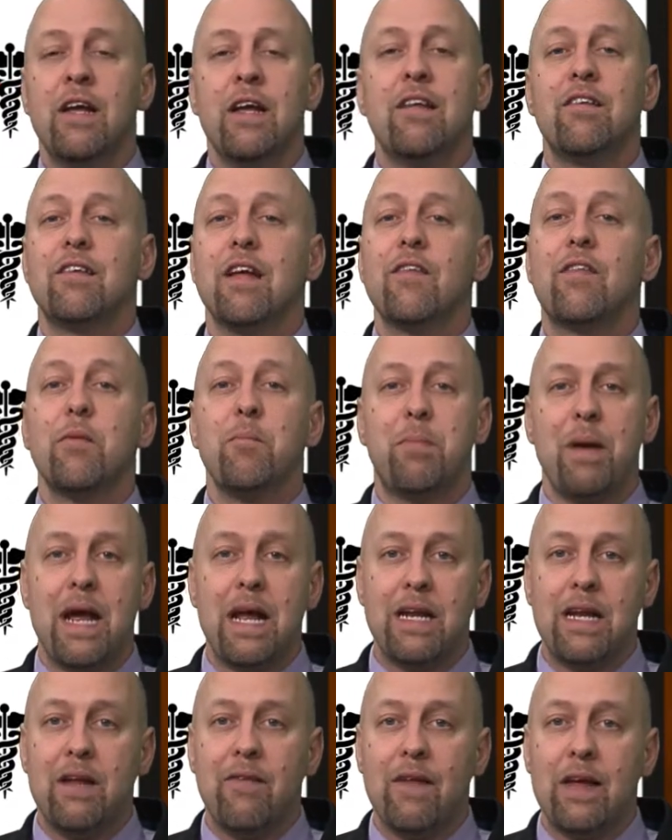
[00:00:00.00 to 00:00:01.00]
it's not the
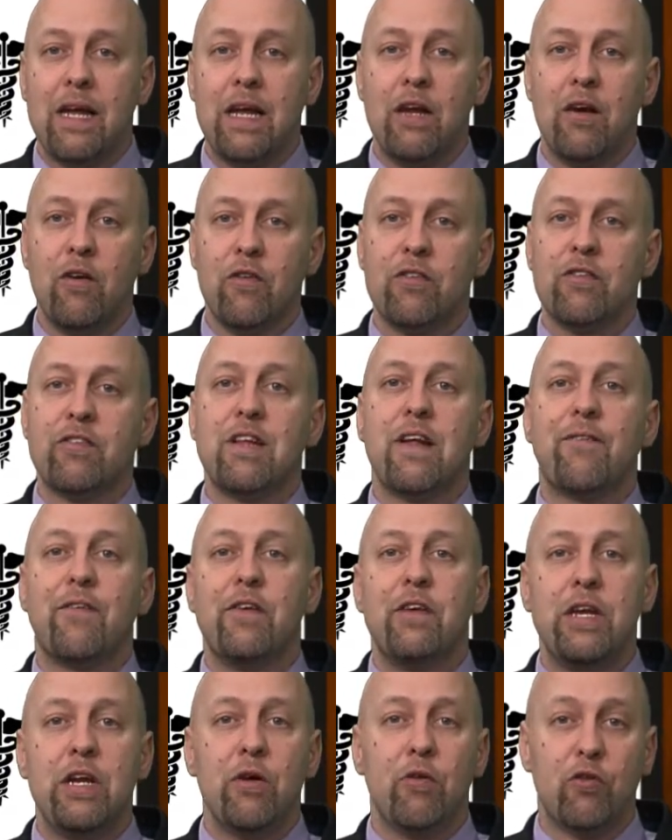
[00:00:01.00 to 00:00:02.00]
band-aid that heals, it's not the
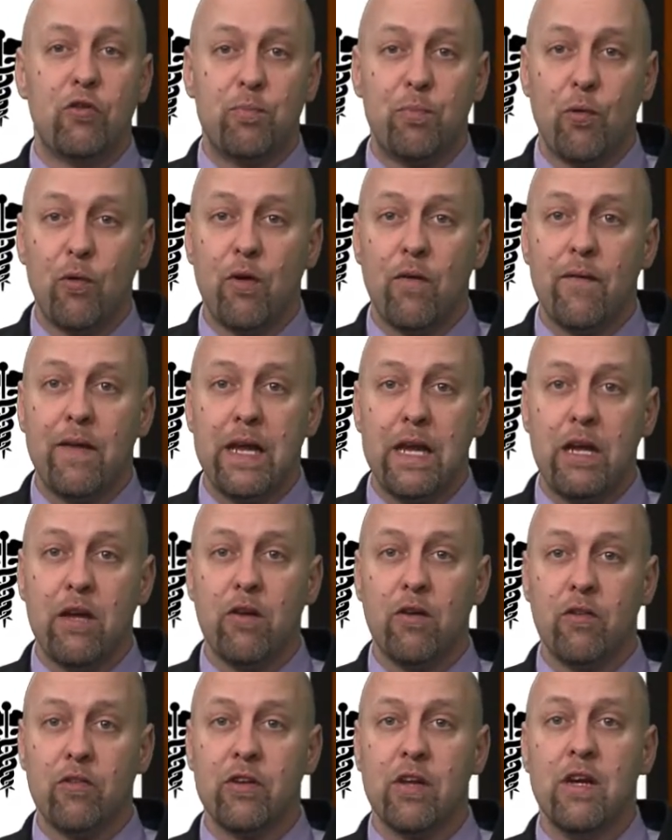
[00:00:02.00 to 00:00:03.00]
neosporin that
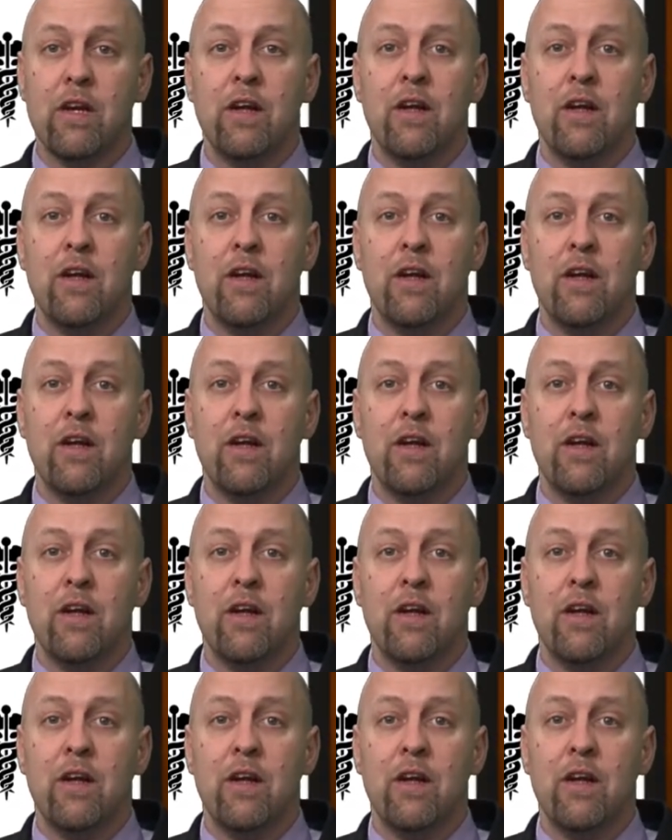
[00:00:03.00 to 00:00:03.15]
heals.